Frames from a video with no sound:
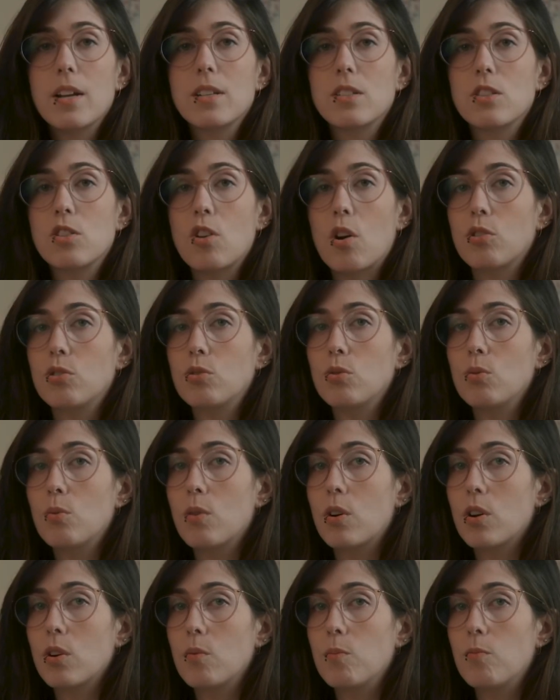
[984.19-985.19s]
stock to
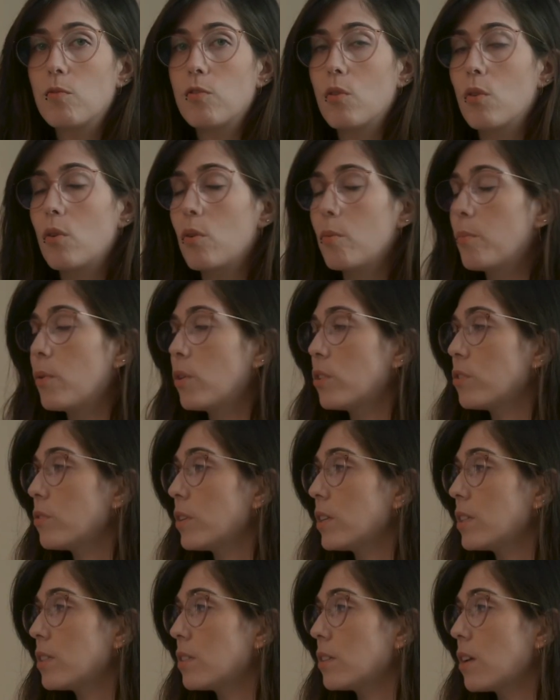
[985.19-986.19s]
work for
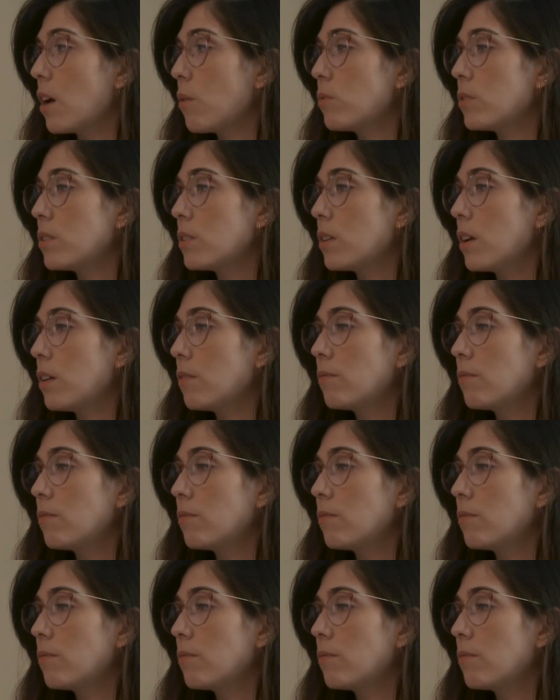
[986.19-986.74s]
portraits, I would say.